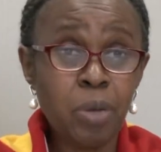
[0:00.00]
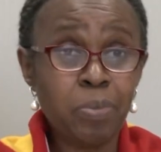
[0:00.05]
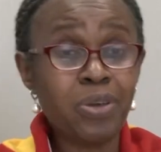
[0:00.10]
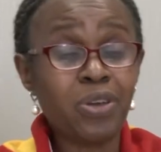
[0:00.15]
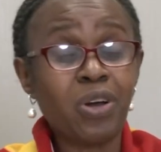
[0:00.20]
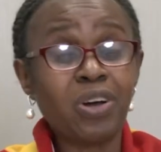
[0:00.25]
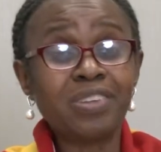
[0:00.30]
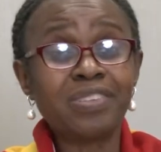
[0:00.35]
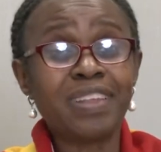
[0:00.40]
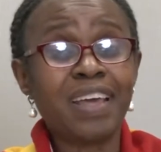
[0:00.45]

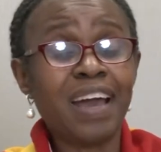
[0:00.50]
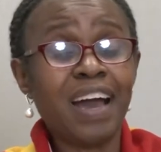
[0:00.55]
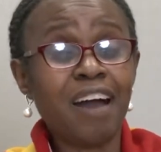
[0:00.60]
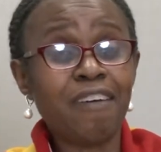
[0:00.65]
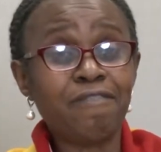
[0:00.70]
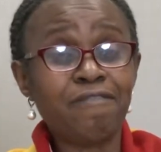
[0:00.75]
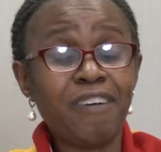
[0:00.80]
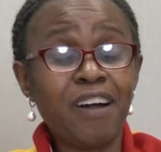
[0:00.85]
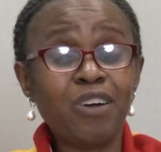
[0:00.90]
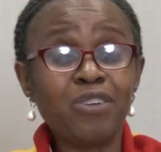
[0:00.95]
because they
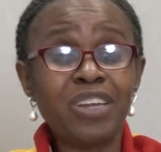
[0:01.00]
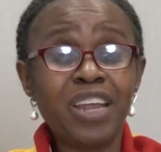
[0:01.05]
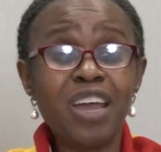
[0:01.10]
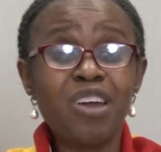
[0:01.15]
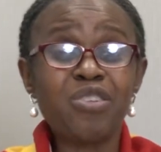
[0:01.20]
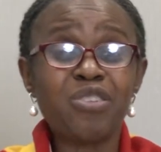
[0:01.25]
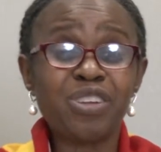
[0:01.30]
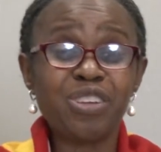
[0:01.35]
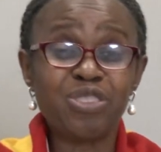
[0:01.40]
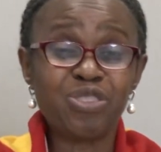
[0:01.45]
have found
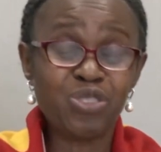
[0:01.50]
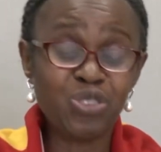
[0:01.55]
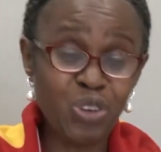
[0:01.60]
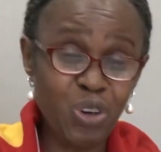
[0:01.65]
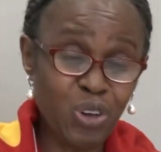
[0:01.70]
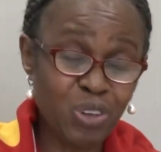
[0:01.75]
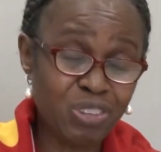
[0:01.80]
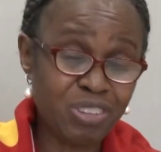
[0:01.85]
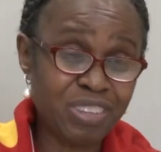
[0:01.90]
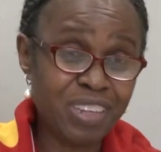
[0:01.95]
a
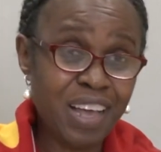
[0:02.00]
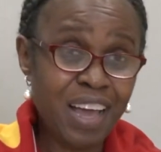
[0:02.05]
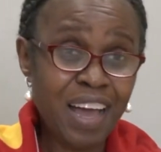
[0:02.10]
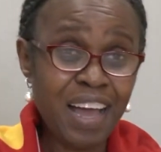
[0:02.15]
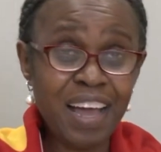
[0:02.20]
resource